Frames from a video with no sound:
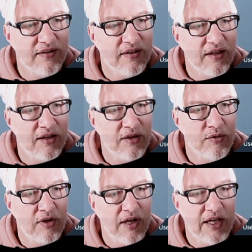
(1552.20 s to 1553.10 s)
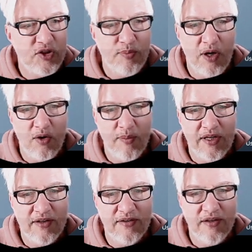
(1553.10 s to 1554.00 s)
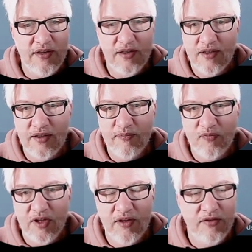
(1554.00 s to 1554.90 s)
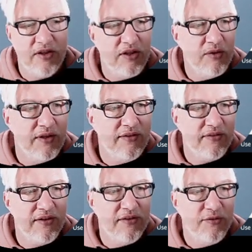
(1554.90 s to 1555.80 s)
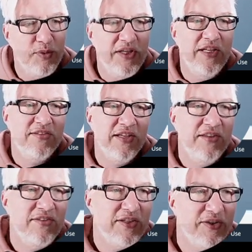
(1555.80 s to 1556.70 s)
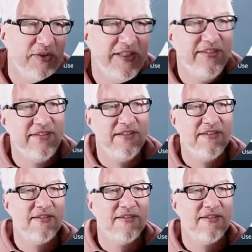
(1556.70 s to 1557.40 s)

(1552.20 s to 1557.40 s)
Luke Cage Powerman is the um, secure instance. We need the insecure instance.